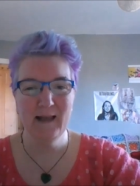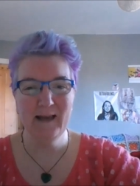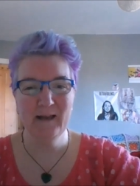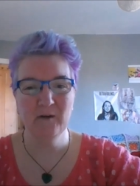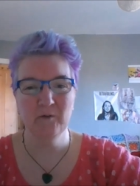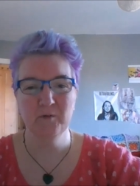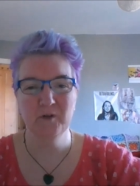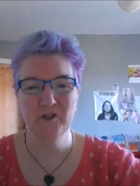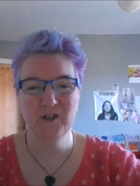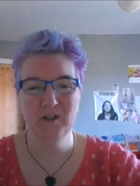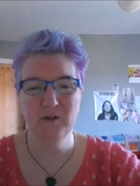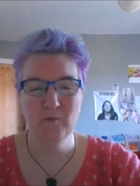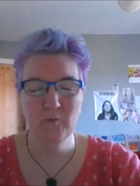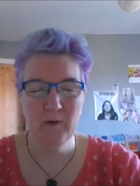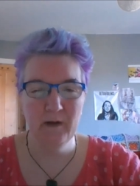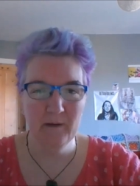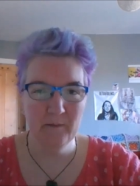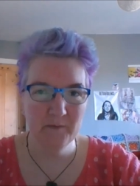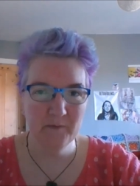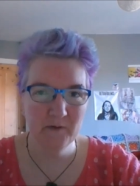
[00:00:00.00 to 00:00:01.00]
languishing
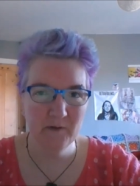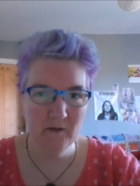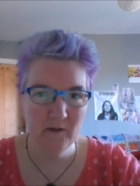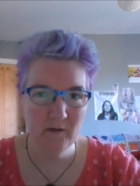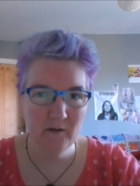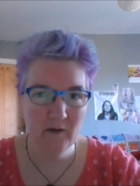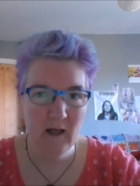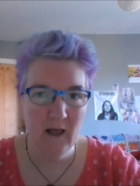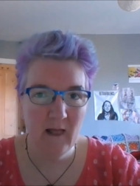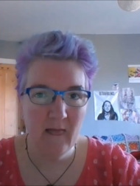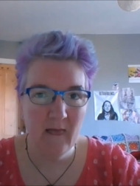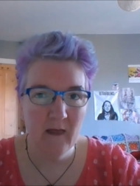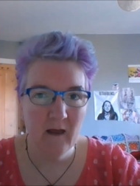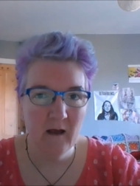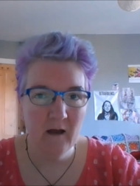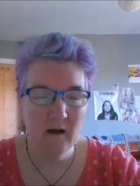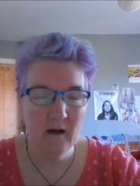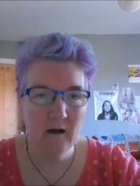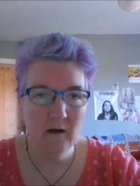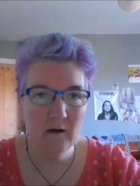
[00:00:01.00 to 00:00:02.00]
whips. You know,
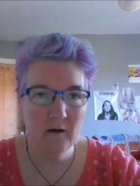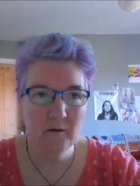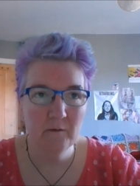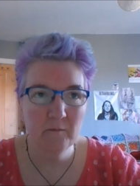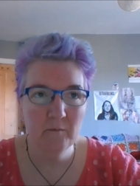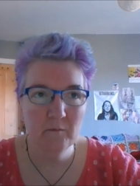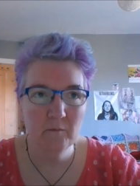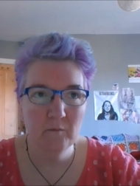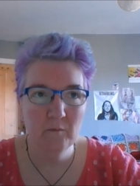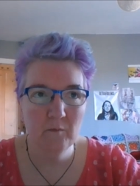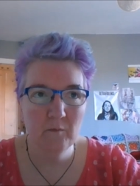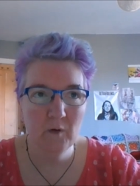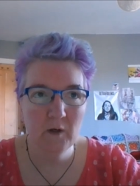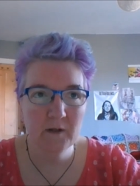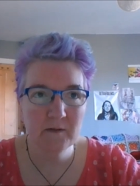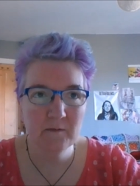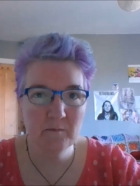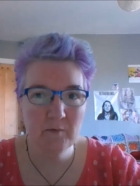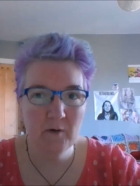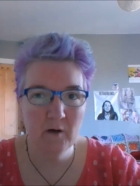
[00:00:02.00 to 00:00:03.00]
uh,
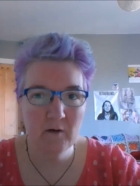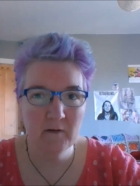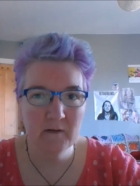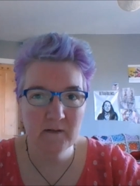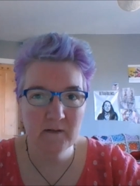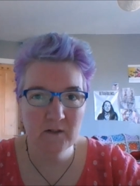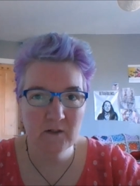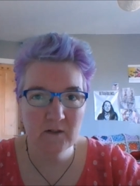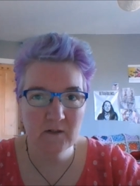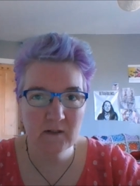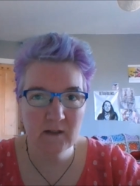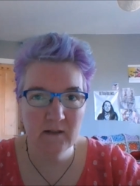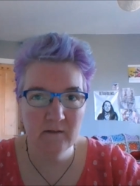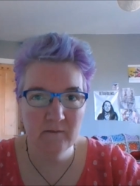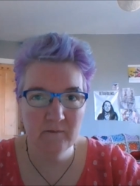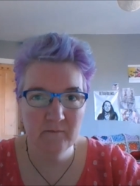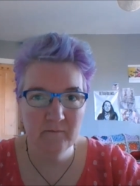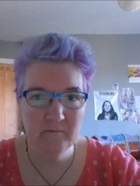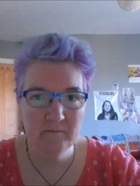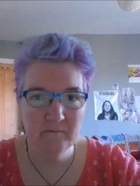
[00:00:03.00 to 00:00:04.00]
works in progress that just kind
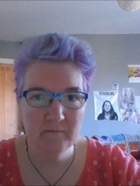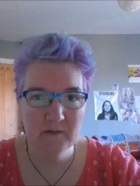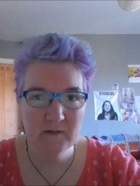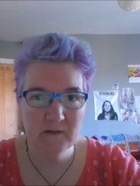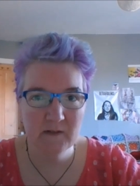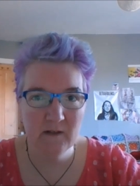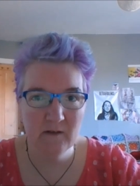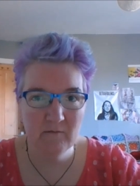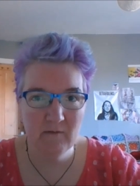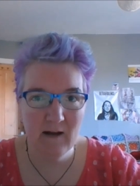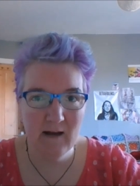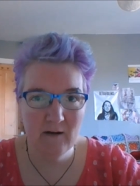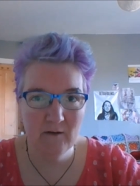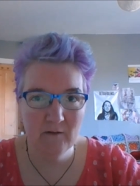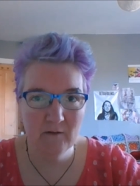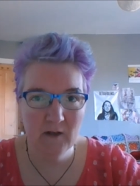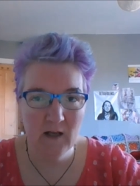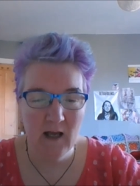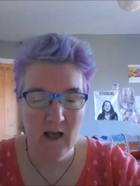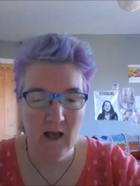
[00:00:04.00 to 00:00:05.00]
of sit
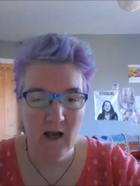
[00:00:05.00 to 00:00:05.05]
around.